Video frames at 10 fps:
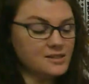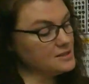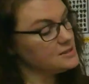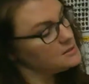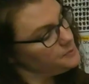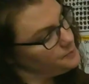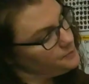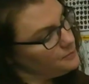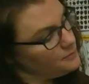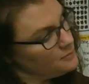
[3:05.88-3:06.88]
is this?
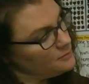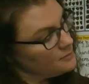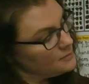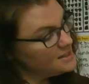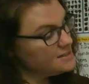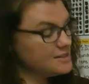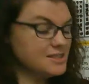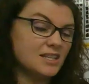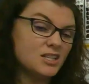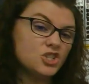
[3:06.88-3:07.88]
Is this
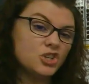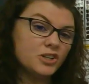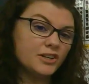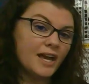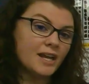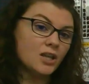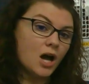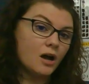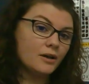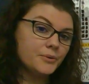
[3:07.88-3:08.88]
digital or
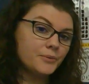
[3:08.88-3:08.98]
analog?